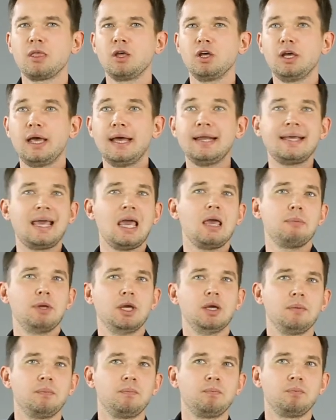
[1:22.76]
and
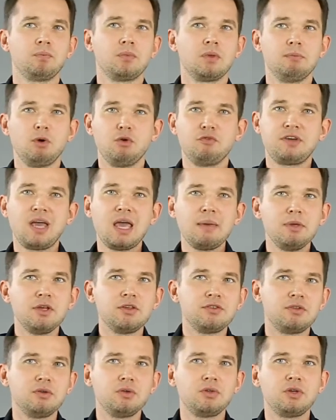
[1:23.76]
gaming. Both
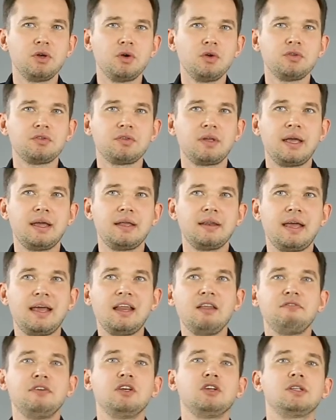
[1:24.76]
gaming studios and
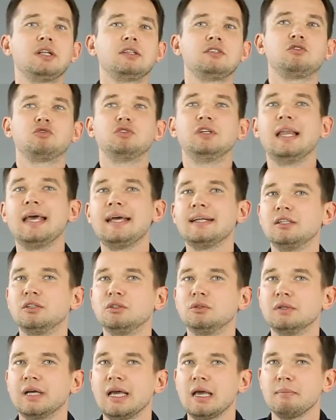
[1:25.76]
anything that's
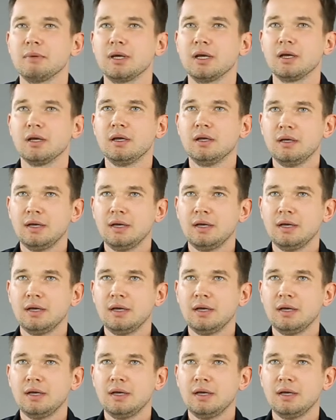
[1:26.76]
related to gaming.